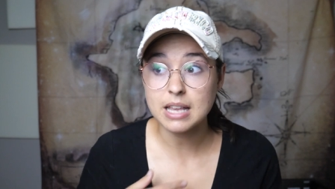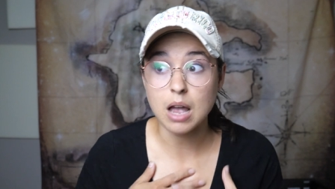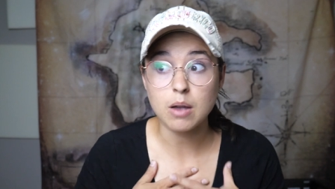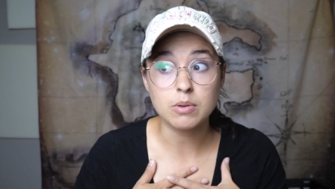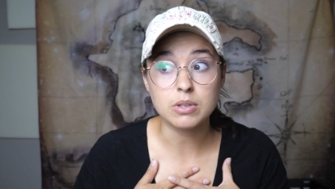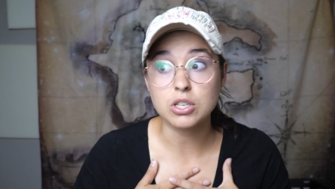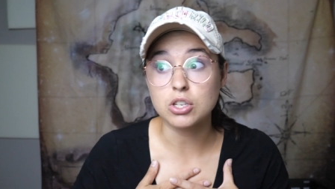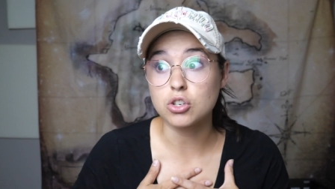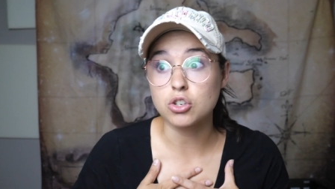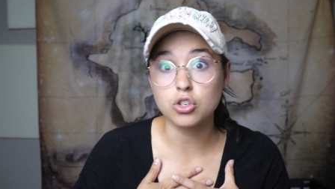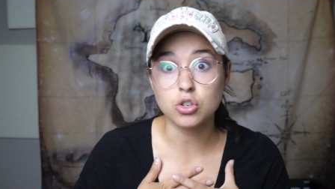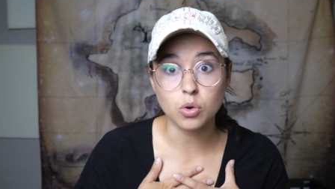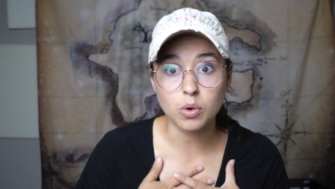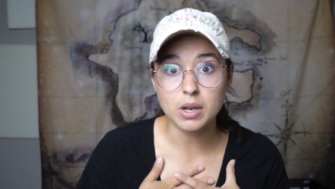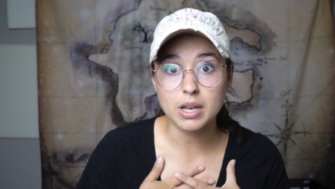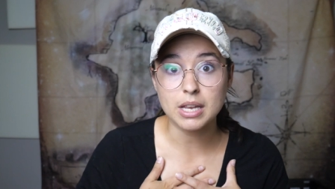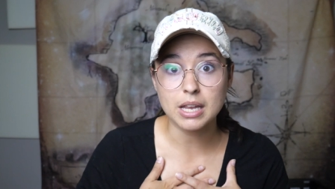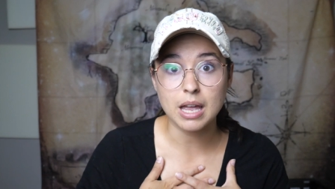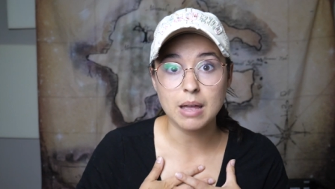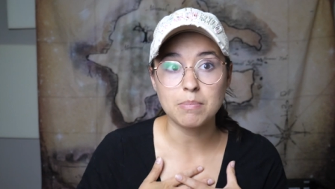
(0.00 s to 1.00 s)
I was
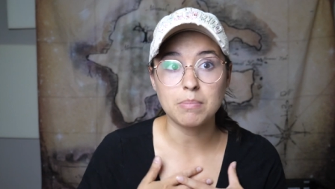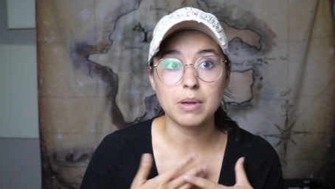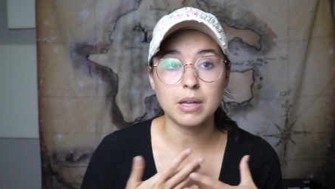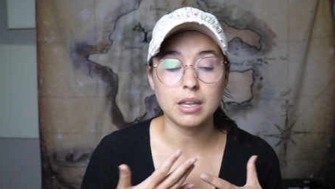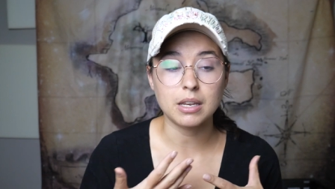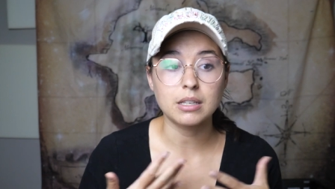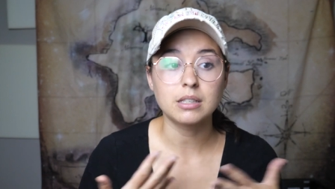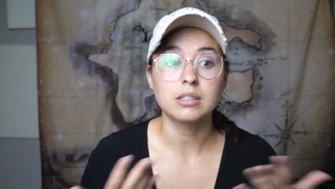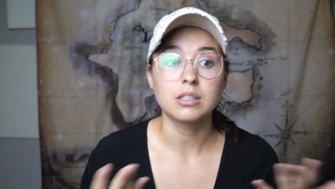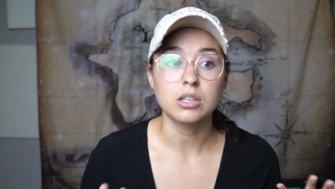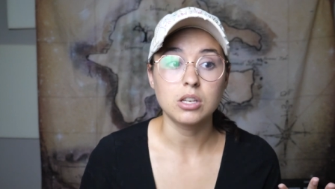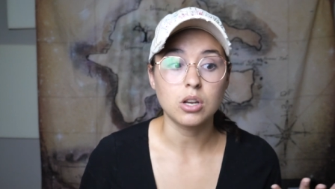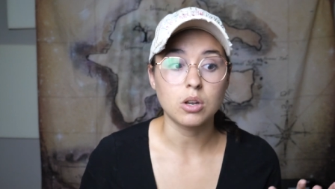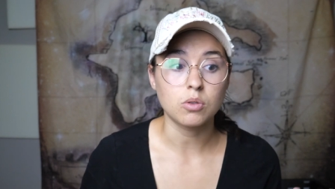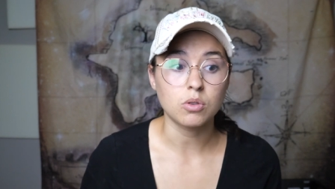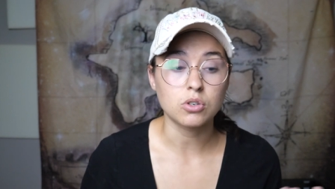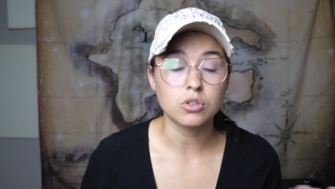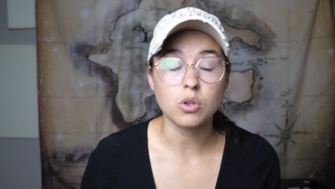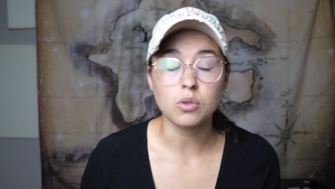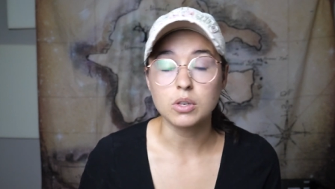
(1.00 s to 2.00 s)
enjoying it, but you know,
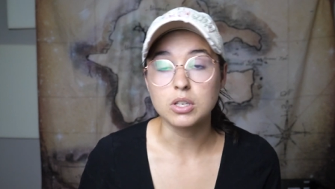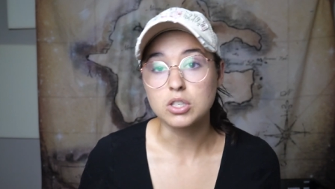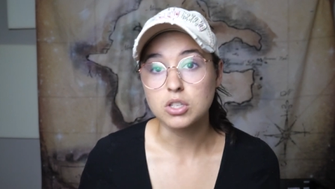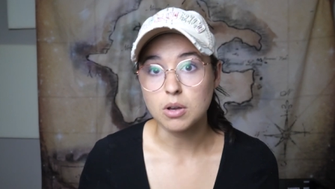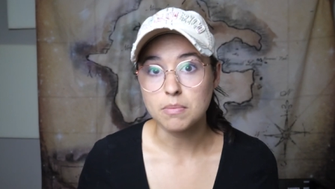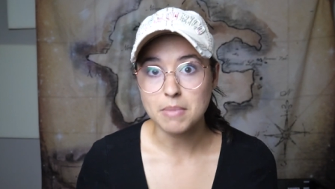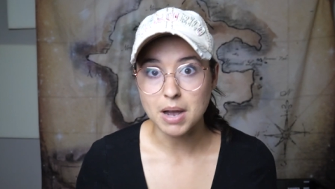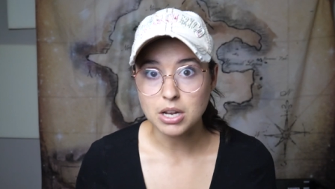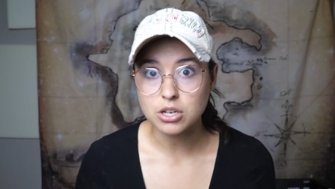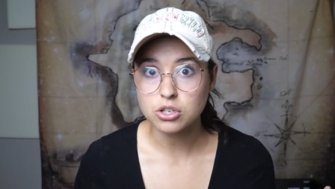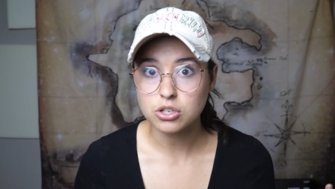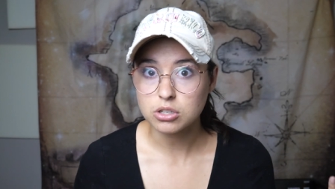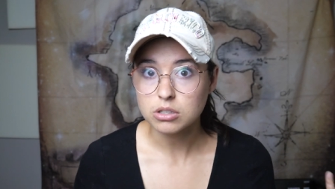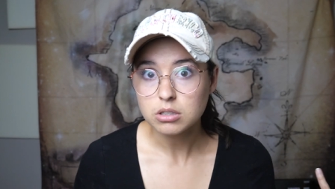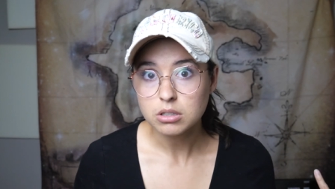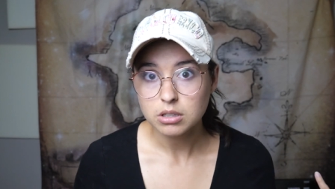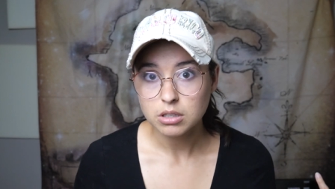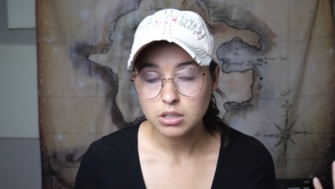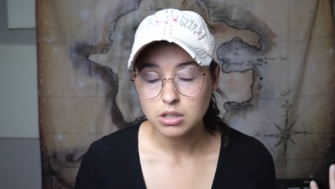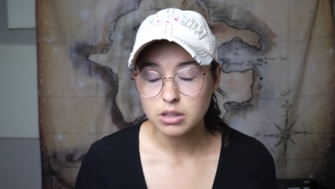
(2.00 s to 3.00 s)
there's only so much
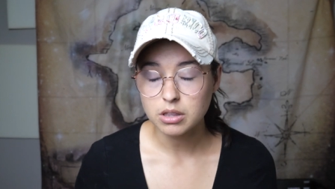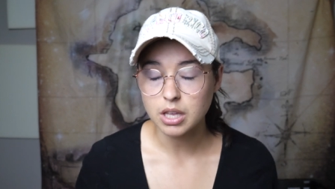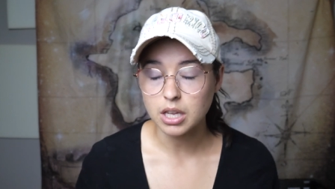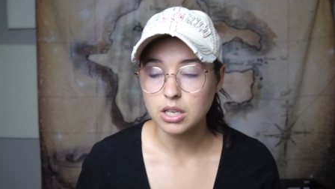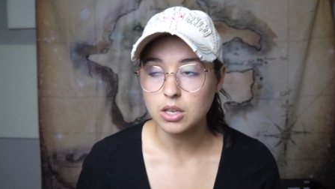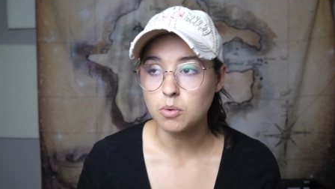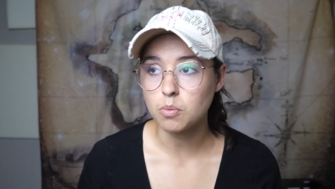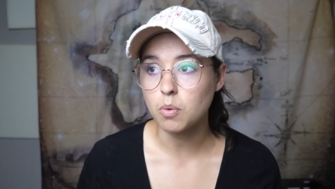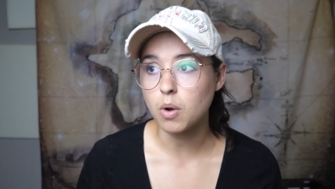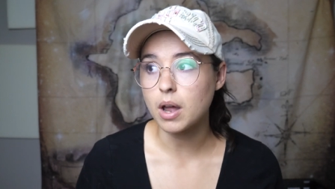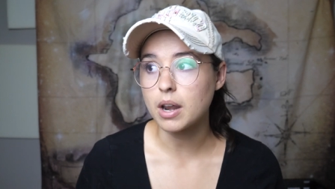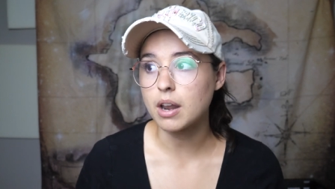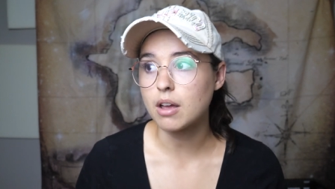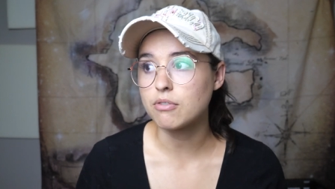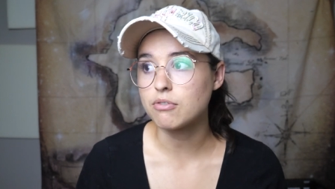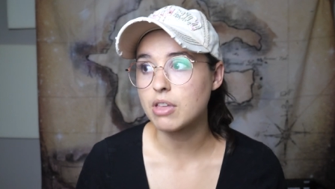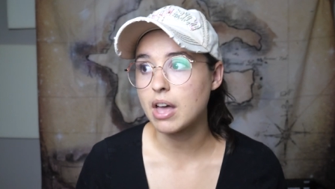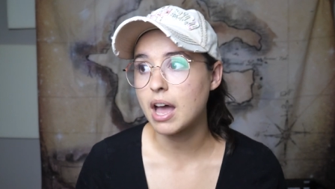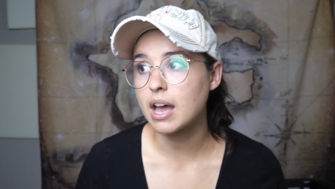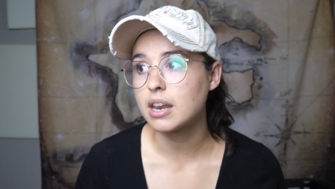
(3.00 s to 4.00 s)
that you want
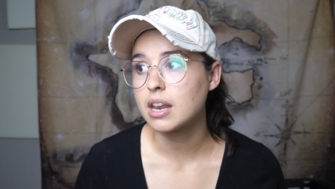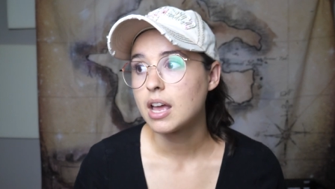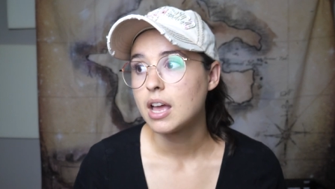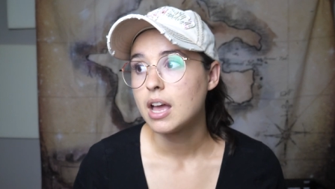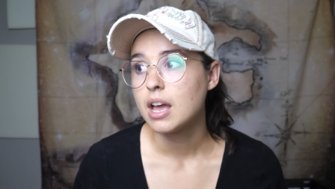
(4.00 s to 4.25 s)
of that.